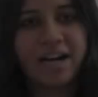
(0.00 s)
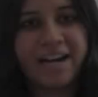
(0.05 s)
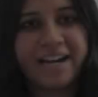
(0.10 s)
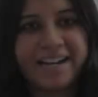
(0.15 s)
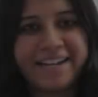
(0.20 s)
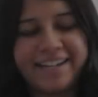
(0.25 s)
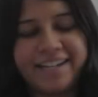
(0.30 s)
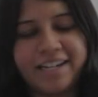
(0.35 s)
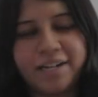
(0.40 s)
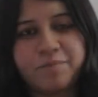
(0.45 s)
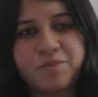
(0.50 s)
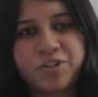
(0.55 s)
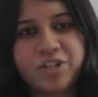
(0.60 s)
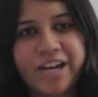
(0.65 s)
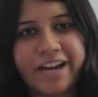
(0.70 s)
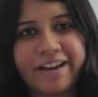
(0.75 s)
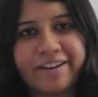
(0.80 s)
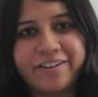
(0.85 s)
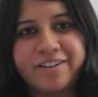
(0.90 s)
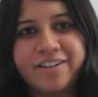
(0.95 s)
Hi, I'm
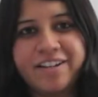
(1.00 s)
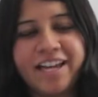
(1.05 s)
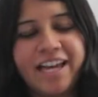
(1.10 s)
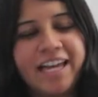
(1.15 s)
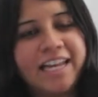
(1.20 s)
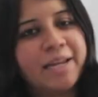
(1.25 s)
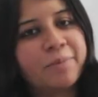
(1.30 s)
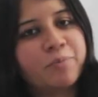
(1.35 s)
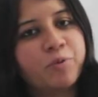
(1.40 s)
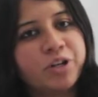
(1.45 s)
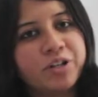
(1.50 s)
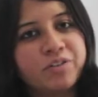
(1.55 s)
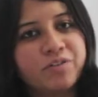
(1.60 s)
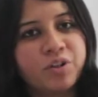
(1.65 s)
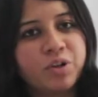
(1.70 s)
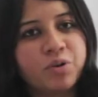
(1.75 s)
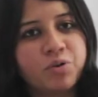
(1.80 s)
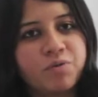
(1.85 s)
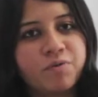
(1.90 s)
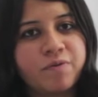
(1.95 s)
Sharon, and I'm one of
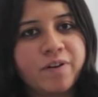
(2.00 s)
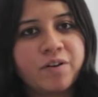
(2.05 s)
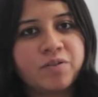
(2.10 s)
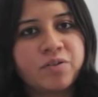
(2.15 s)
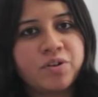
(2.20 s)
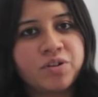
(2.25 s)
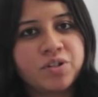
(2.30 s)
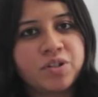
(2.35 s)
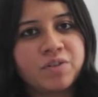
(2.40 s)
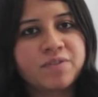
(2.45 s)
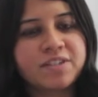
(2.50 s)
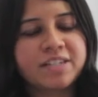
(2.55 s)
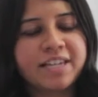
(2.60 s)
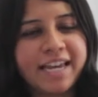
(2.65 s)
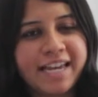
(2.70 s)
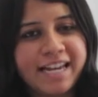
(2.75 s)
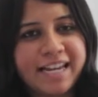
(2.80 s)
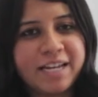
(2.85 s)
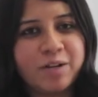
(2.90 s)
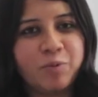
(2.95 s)
the co-founders of
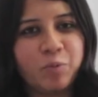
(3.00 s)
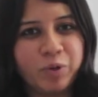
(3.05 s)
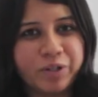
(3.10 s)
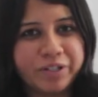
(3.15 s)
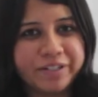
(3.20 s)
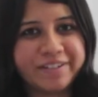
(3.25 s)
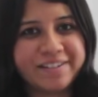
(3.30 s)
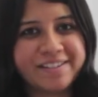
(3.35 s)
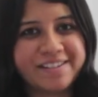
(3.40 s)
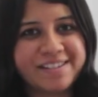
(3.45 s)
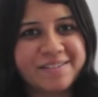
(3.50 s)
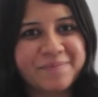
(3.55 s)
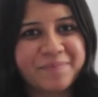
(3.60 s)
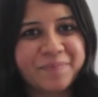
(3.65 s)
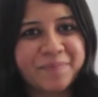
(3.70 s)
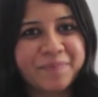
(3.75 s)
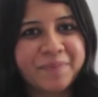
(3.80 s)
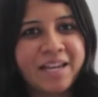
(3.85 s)
ScaleneWorks,